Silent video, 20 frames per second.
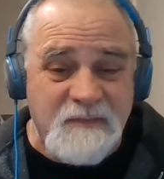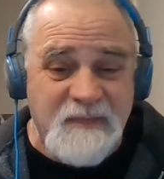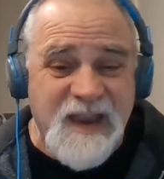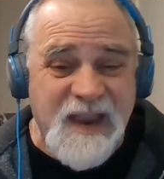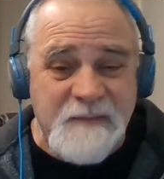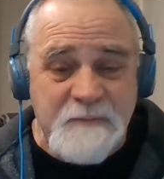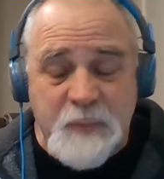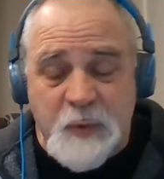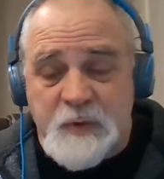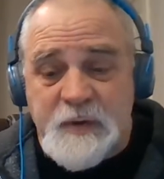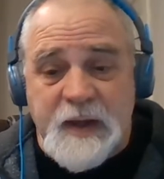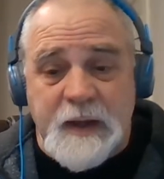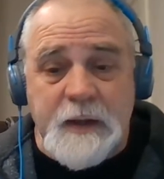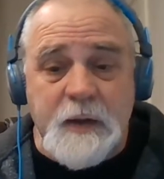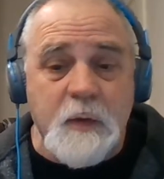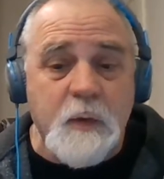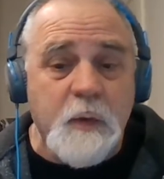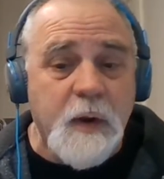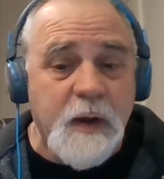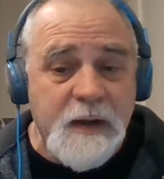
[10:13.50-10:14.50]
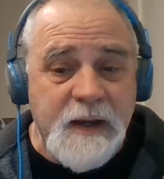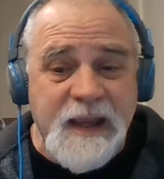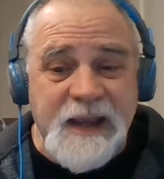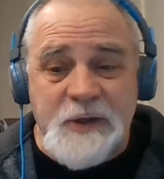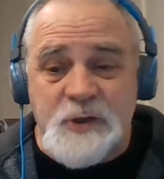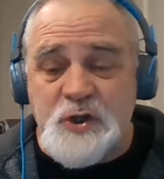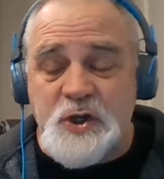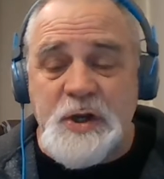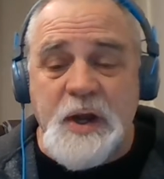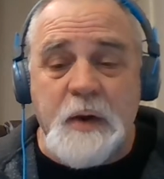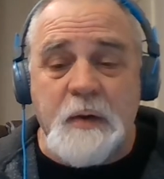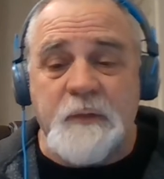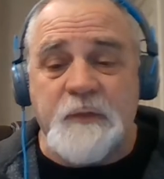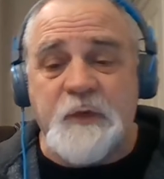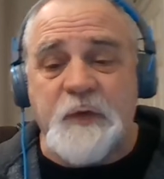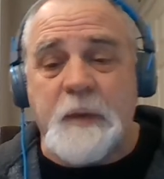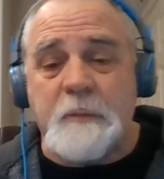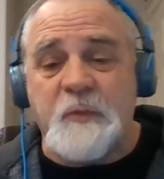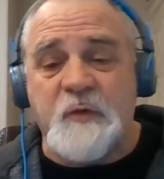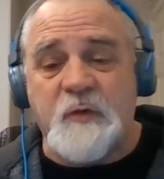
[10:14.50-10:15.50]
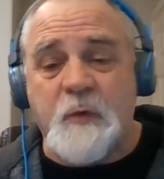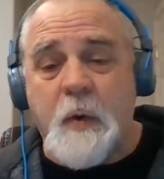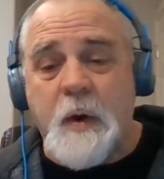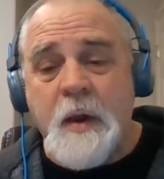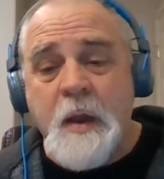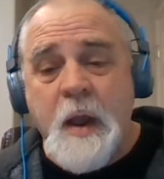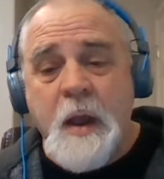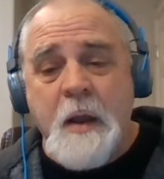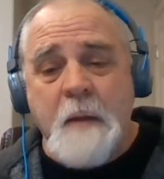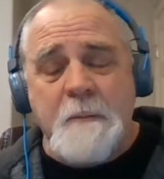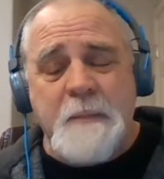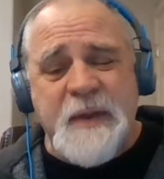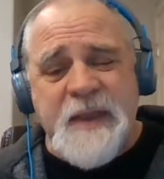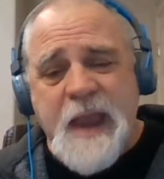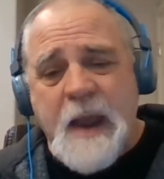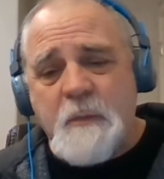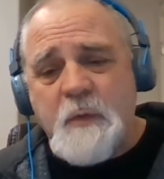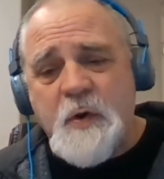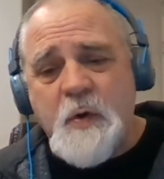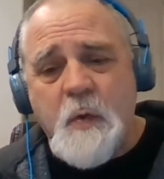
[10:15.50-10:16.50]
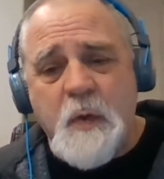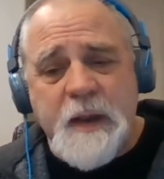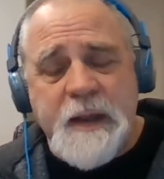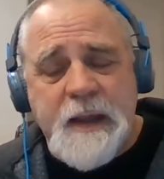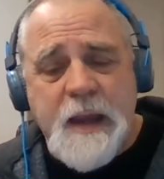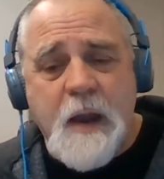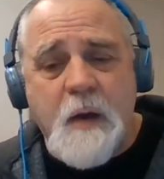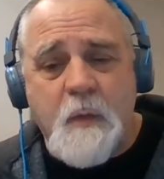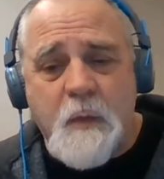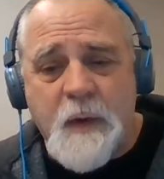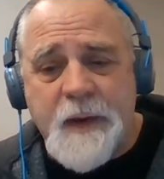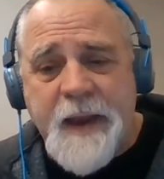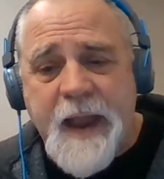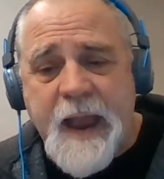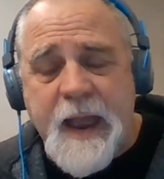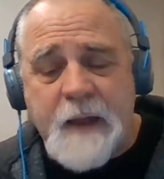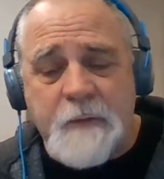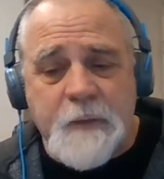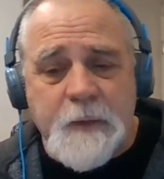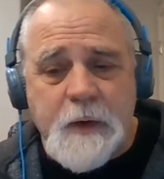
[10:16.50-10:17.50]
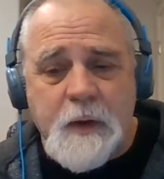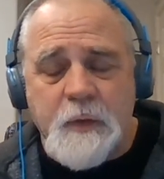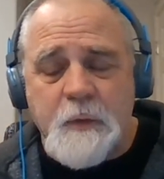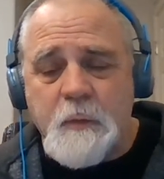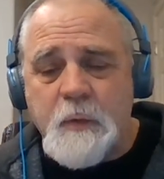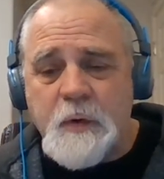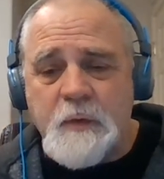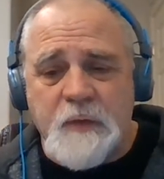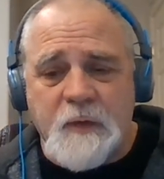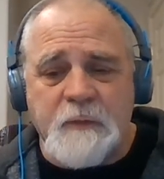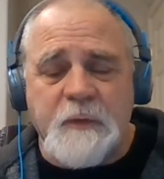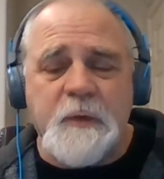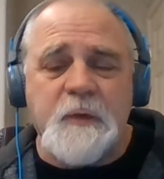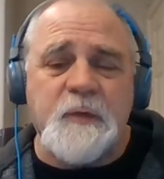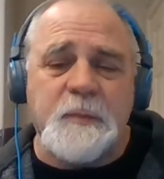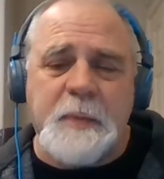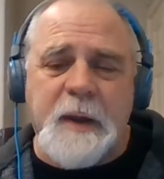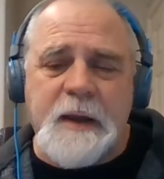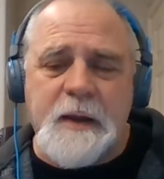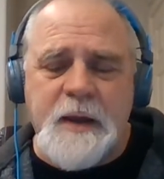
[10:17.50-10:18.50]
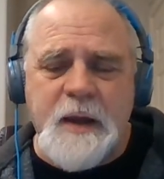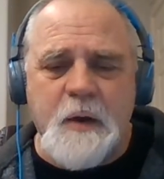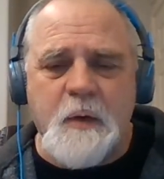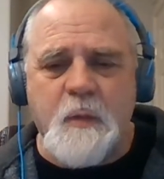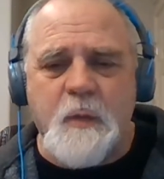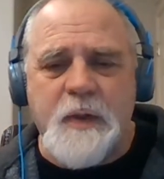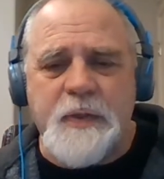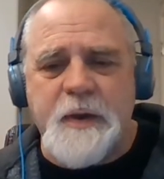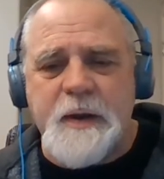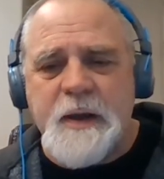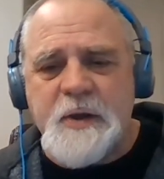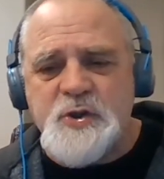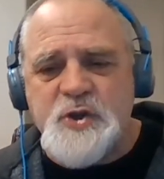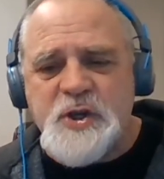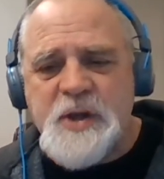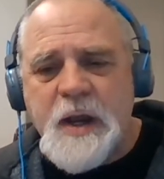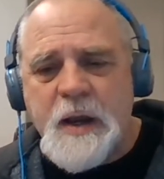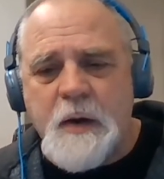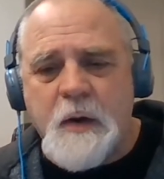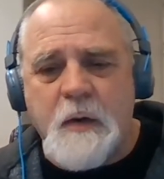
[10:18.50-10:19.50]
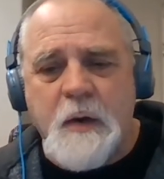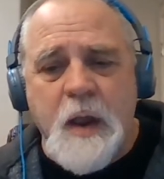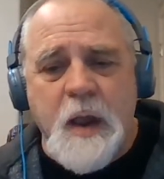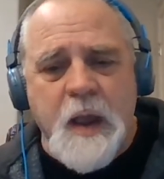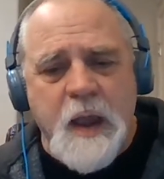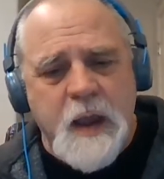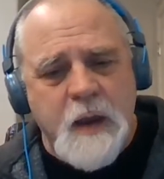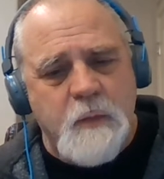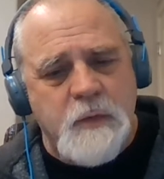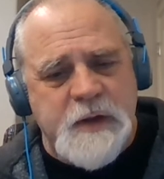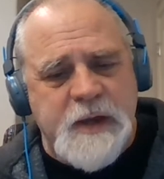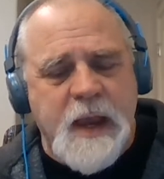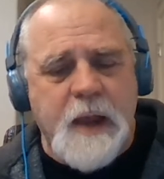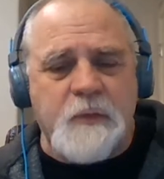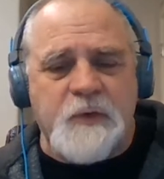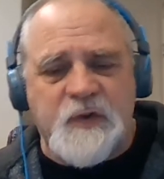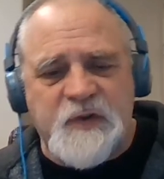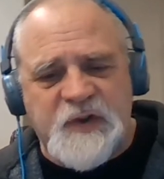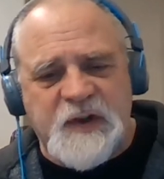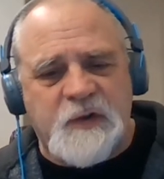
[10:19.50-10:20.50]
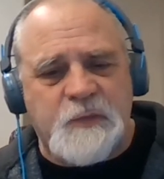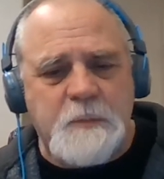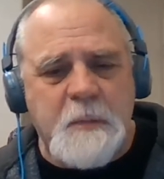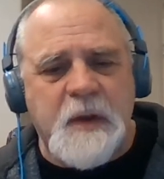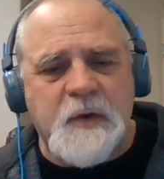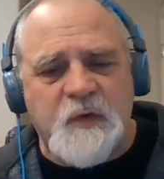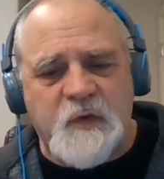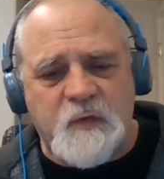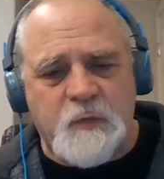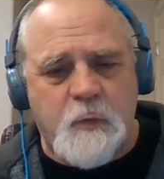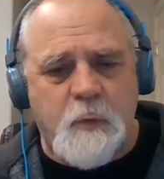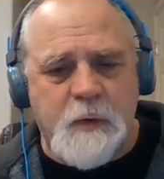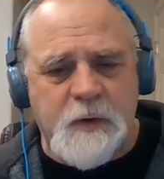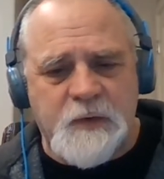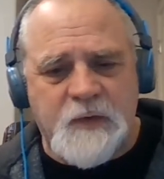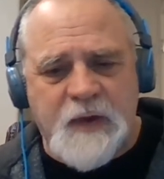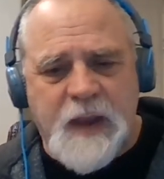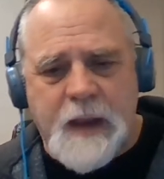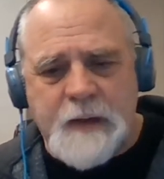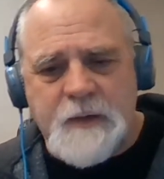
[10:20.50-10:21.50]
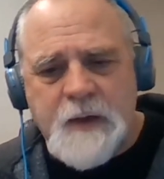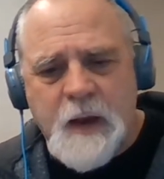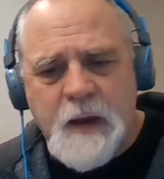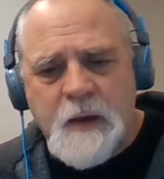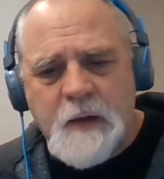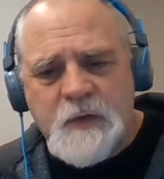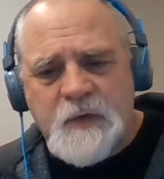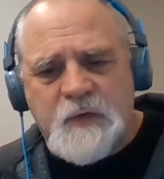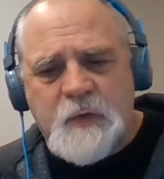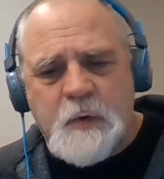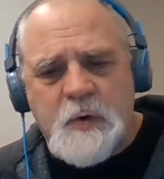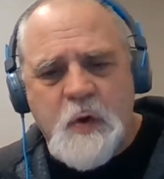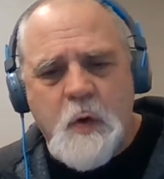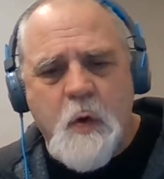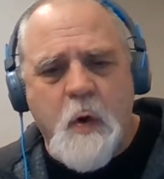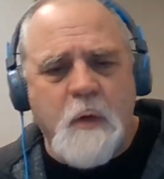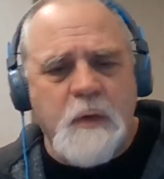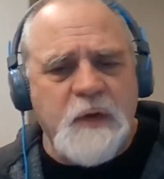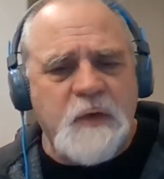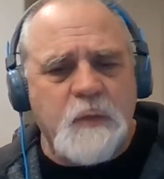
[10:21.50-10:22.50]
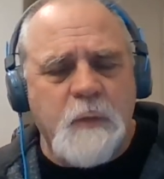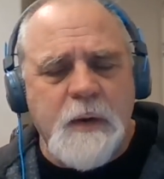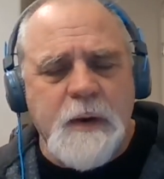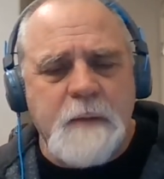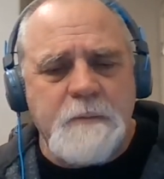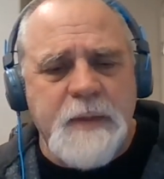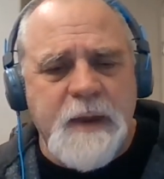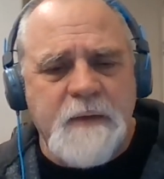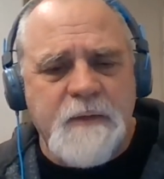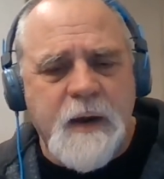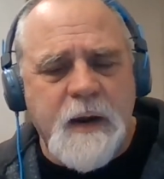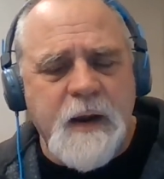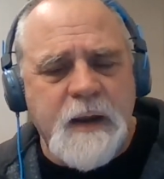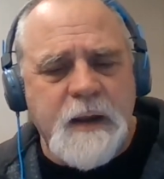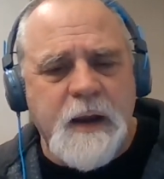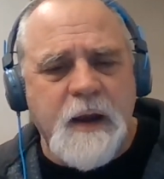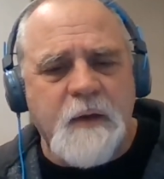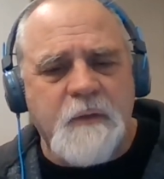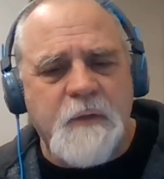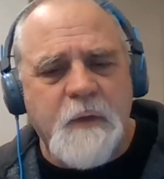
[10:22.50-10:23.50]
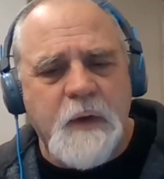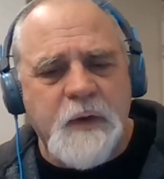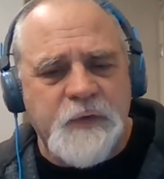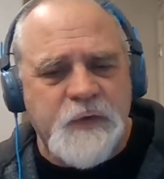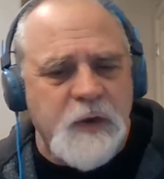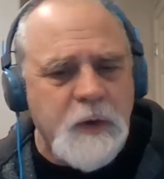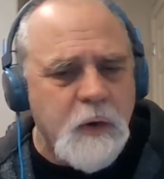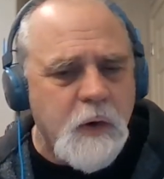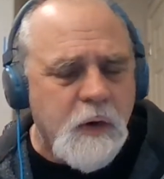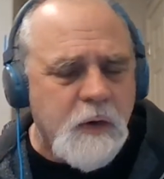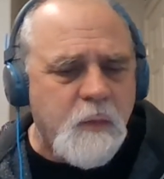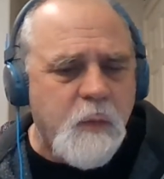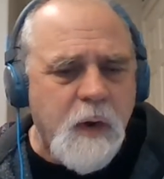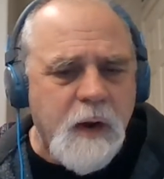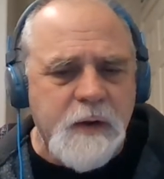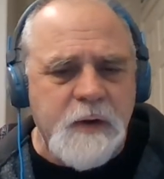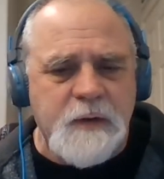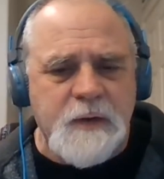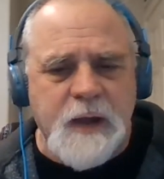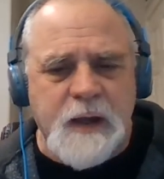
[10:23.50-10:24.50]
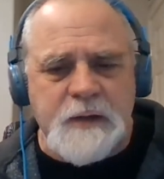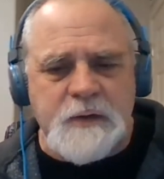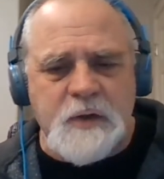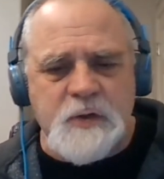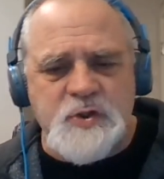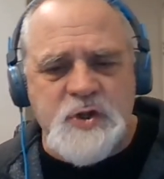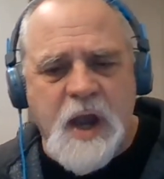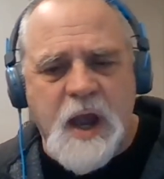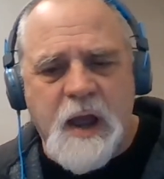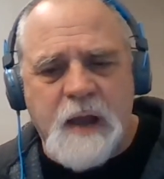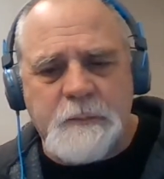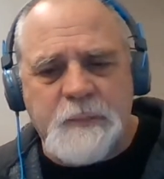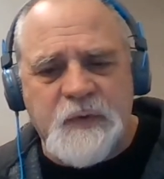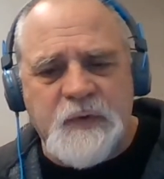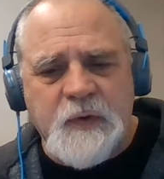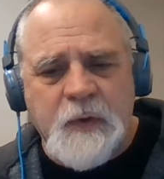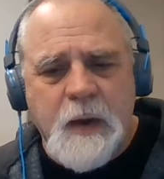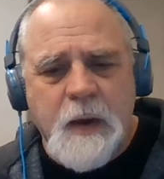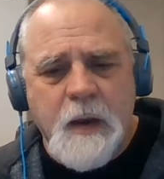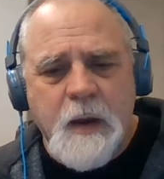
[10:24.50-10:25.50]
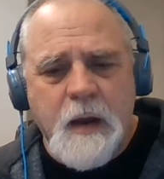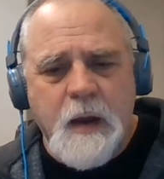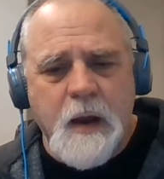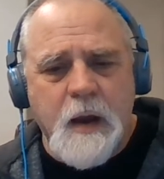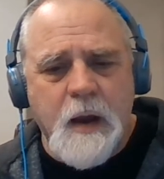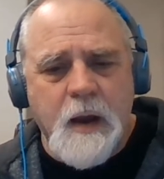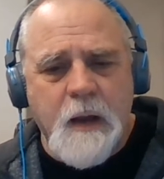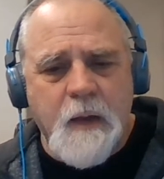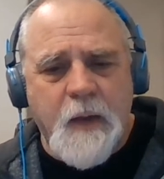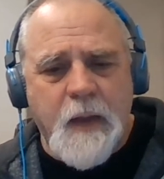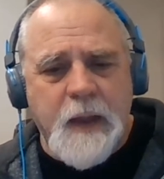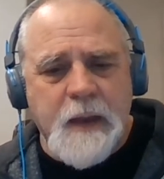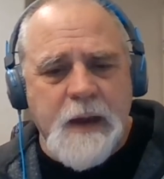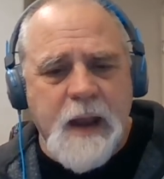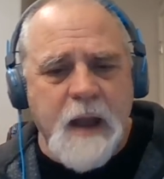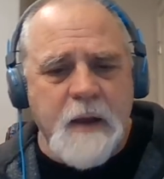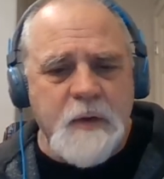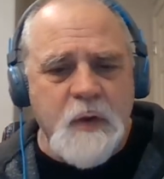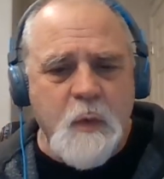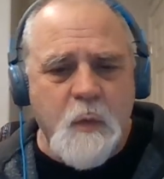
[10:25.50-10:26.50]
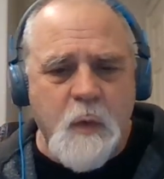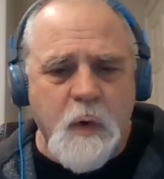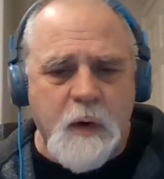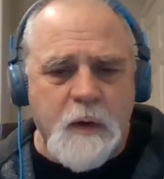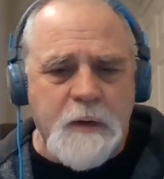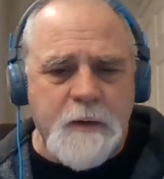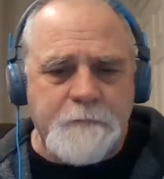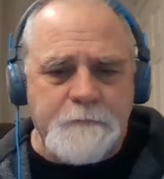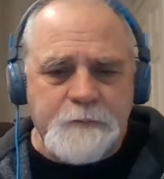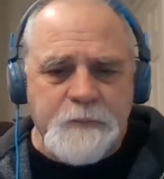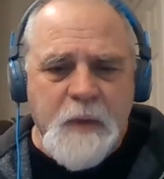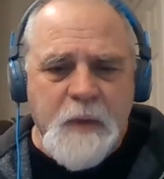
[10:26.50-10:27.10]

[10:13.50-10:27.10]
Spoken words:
in particular an engineer of some sort, but that would only count one half. In other words, if you spend a year with an engineer, it would count 6 months towards that. So you always want to be very careful as you look where you take the jobs and how you work.